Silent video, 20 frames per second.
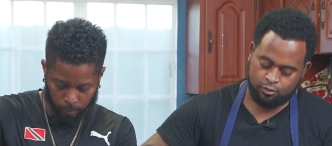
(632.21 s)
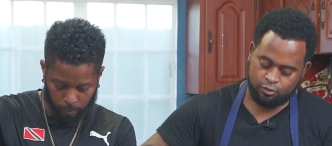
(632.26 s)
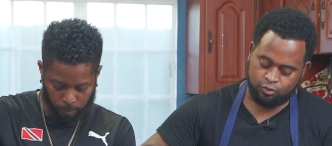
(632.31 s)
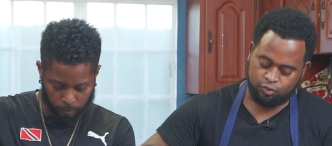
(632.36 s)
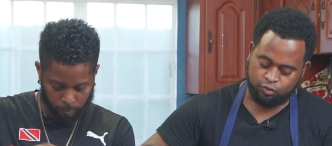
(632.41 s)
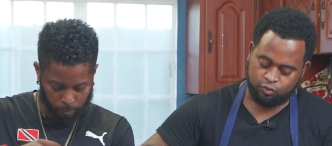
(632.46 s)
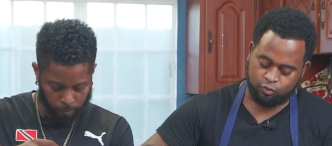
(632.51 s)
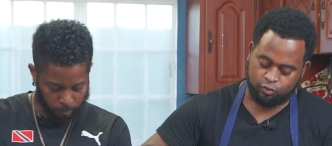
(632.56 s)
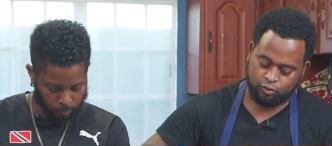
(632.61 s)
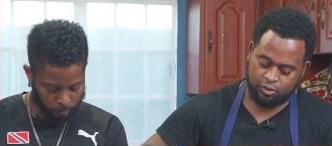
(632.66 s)

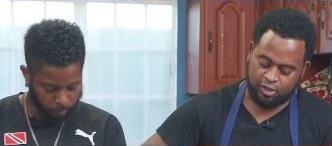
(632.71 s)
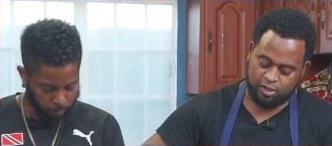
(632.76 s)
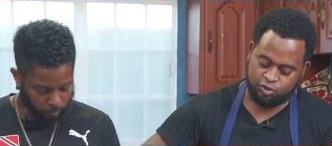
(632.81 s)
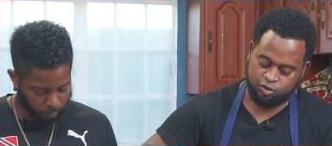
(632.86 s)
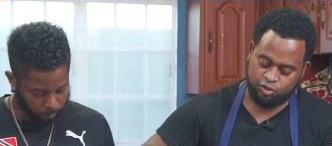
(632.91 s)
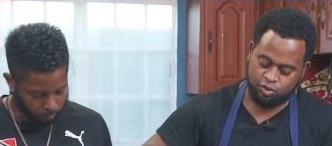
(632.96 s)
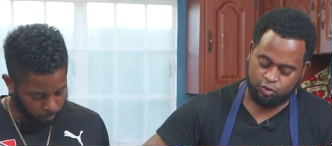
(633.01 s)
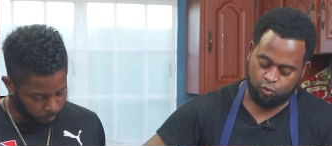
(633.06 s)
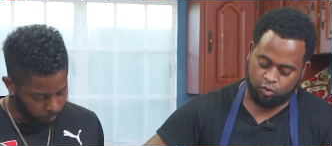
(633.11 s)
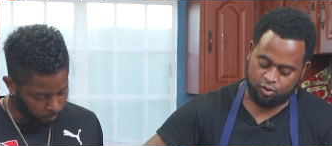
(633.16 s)
Speaker 1: So that
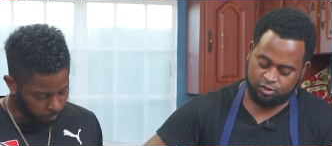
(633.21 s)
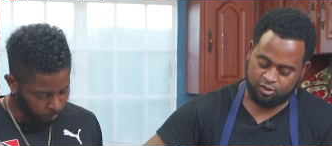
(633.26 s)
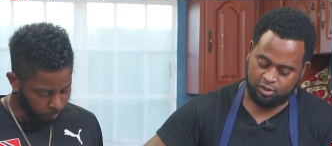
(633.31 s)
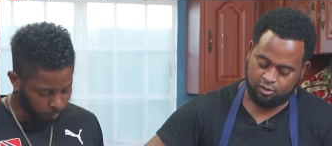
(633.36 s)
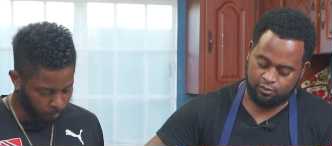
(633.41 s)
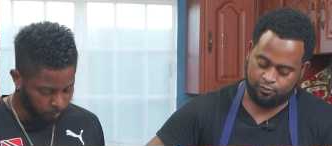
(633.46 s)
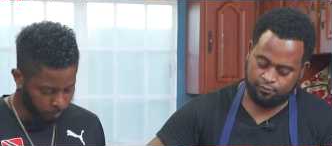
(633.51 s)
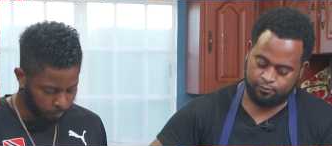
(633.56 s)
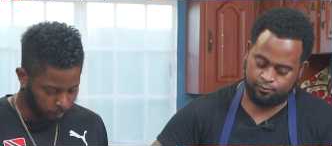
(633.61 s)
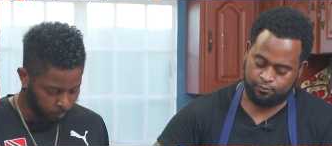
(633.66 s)
three quarter,
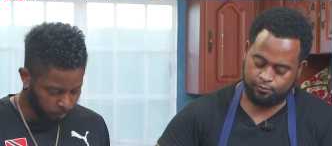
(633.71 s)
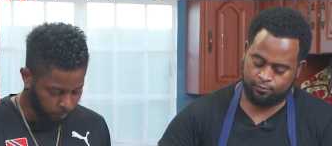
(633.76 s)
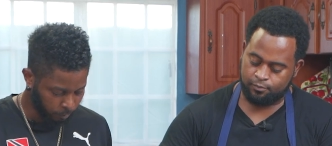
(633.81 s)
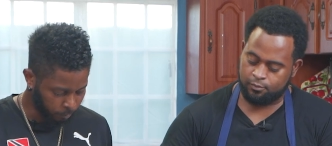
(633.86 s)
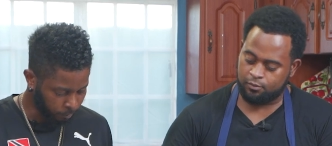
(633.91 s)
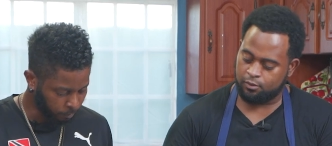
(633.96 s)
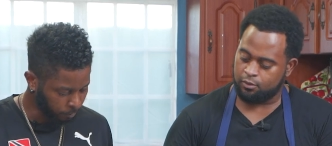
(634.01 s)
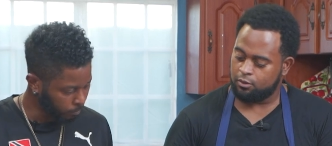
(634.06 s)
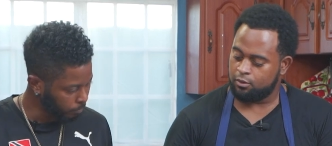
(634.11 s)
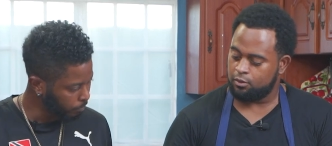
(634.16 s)

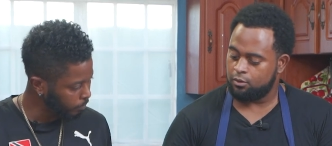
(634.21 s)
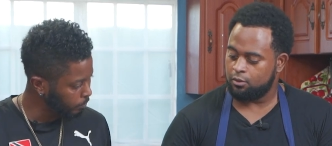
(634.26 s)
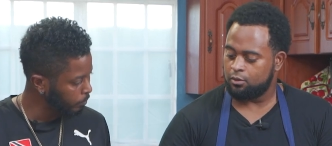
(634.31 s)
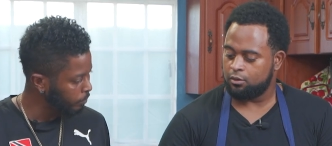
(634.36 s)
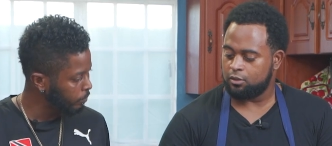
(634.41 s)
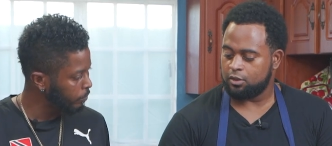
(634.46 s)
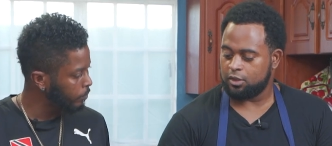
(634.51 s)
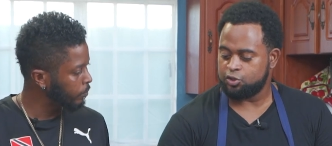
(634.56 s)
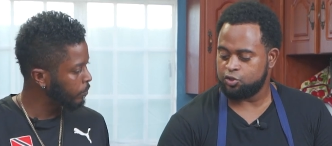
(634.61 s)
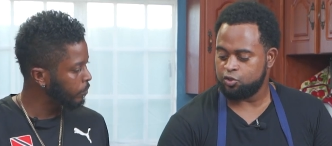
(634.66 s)

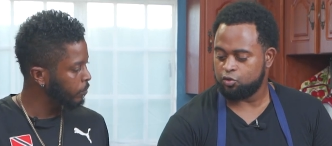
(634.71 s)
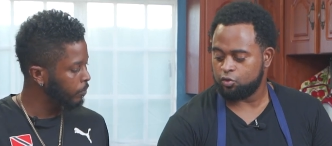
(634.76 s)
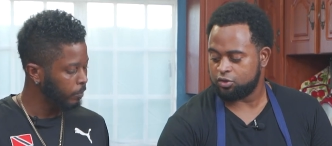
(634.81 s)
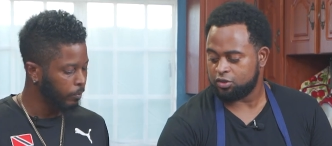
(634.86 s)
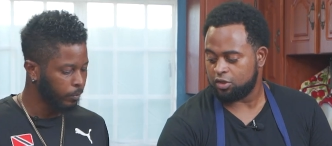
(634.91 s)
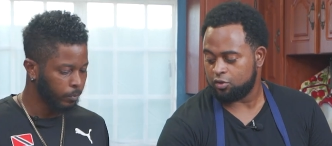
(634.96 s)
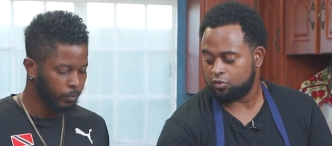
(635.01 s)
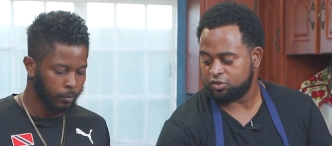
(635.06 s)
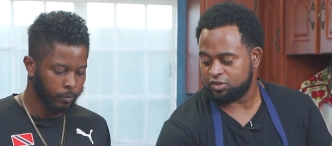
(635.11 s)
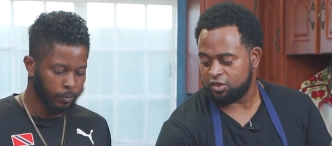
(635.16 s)
that three quarter
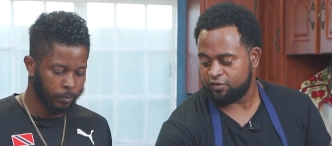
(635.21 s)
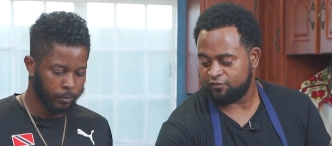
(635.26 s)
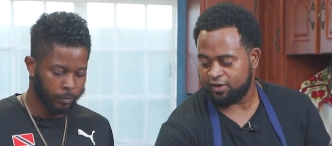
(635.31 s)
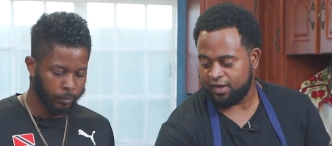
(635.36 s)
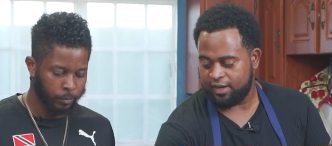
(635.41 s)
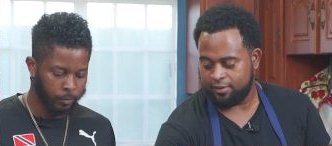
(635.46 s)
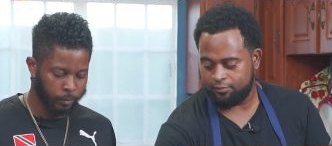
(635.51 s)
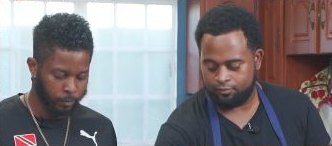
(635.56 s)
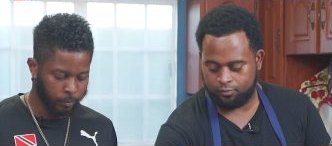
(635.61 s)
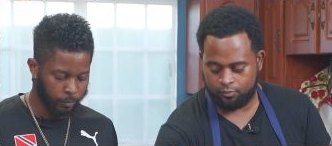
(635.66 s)
ounce of
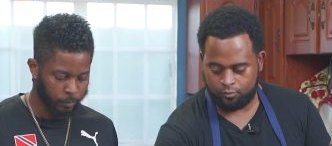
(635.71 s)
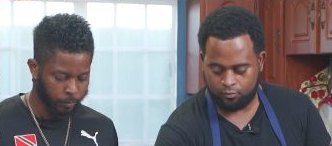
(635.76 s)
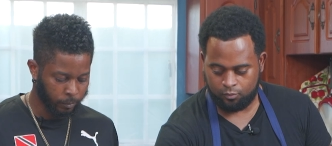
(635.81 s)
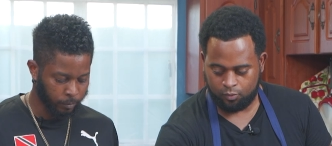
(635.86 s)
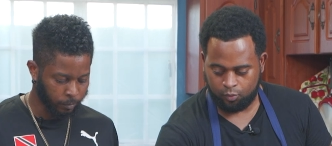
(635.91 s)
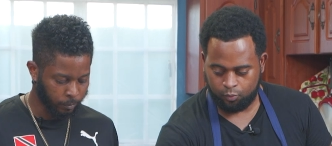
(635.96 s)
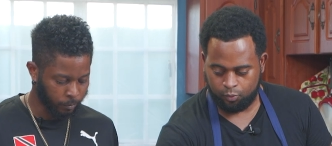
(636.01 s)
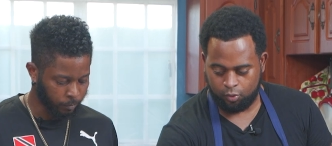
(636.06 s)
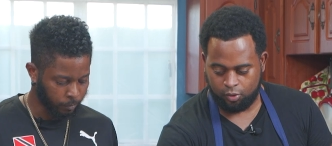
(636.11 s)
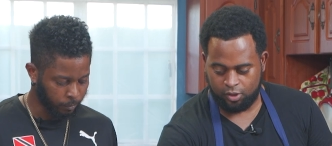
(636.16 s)
lime,
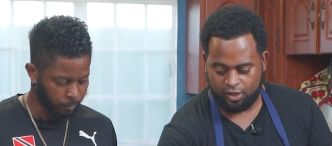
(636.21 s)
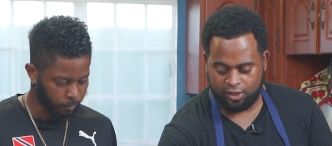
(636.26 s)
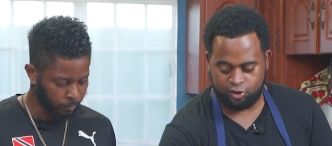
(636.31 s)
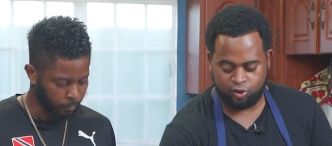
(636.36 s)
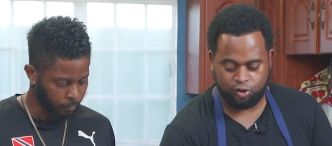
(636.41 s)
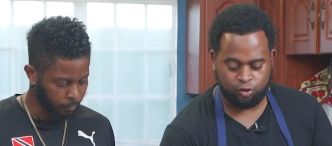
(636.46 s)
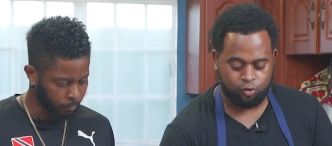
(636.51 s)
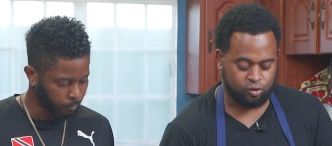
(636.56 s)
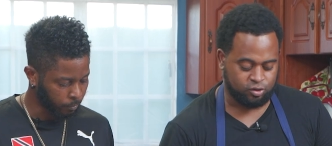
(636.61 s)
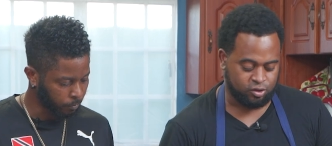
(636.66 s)
we're gonna add
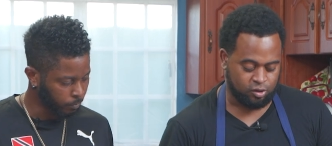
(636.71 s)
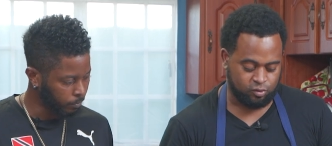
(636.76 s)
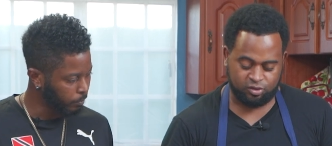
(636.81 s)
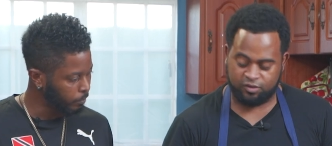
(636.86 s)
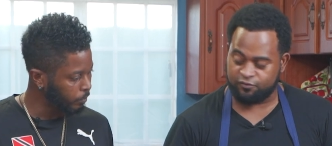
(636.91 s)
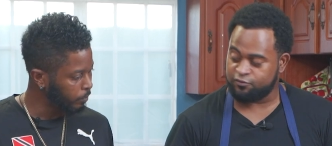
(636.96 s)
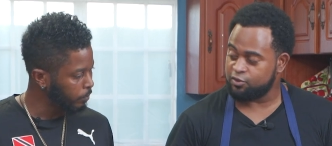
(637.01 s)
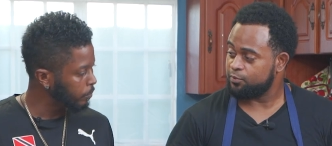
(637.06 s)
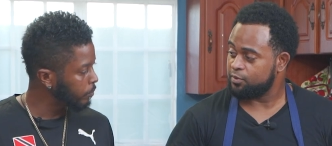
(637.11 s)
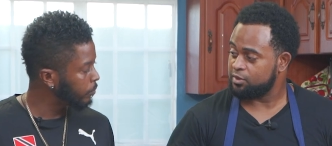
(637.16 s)
three quarter ounce
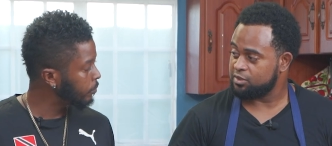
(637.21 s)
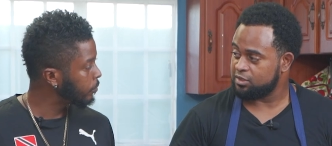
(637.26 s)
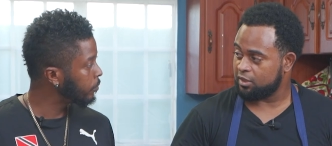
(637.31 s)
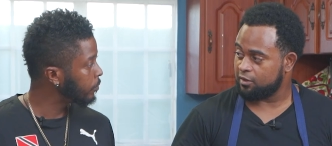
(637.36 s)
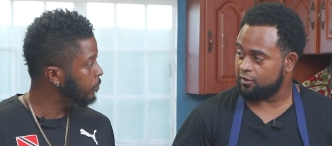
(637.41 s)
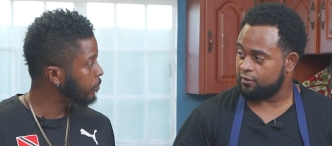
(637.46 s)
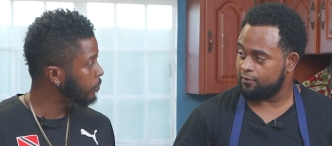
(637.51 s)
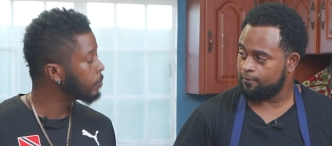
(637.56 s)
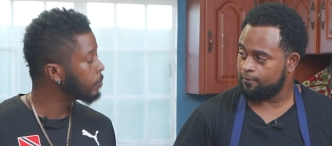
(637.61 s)
of triple sec.